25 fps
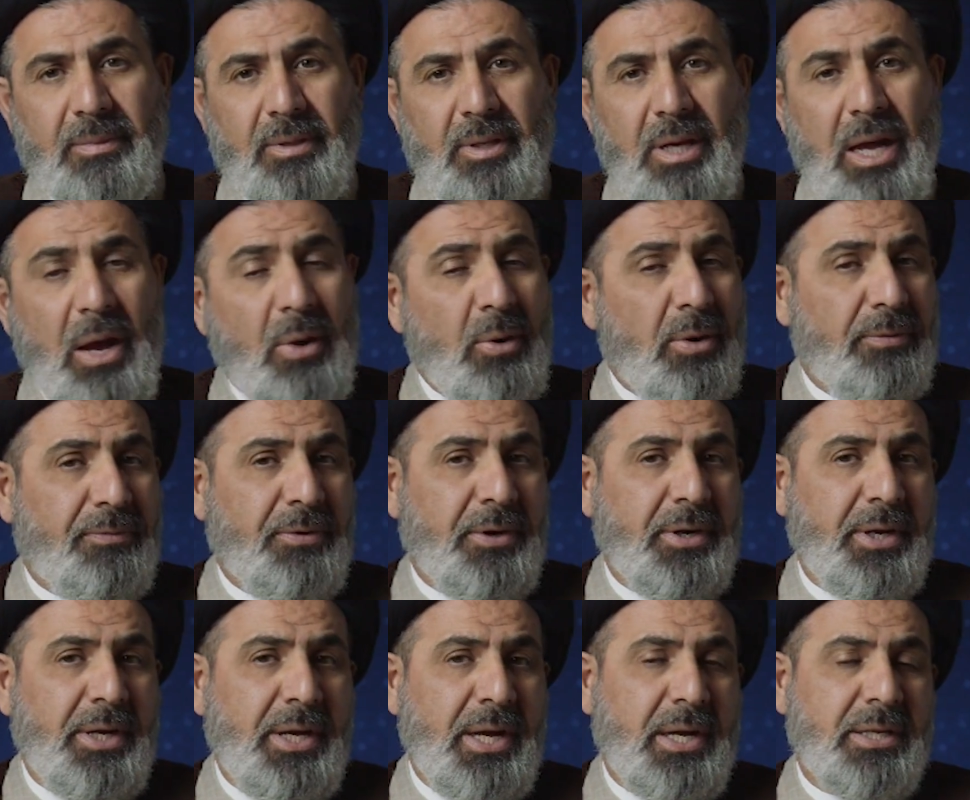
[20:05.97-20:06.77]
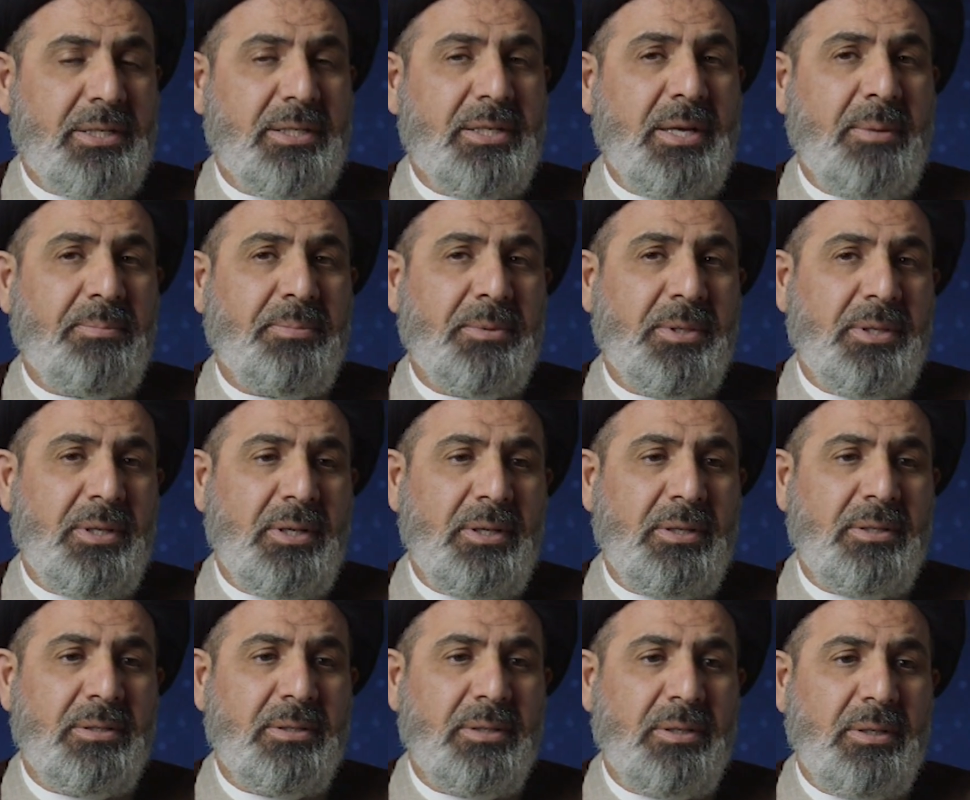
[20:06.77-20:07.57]
However, he accepted
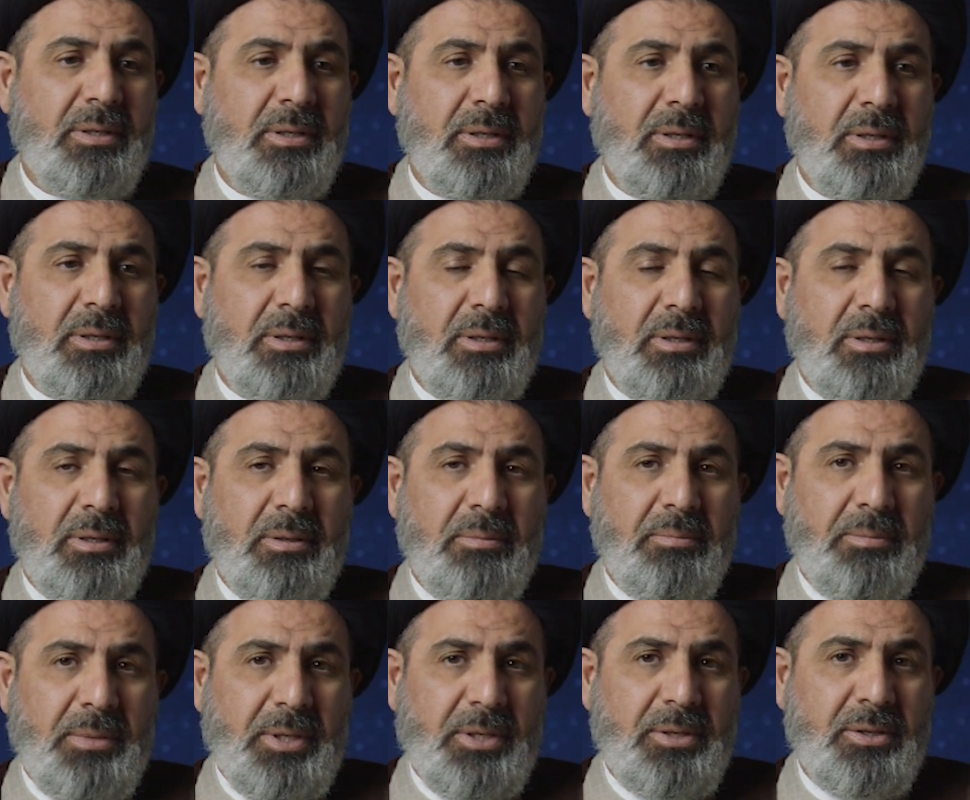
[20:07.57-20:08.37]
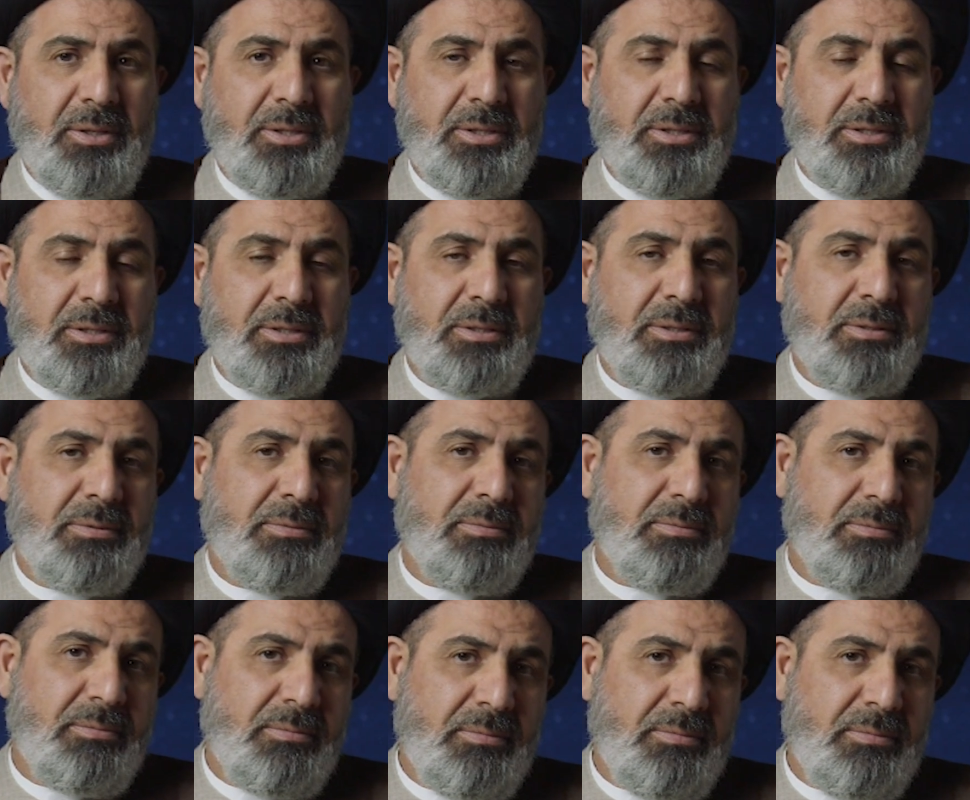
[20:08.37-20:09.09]
it because,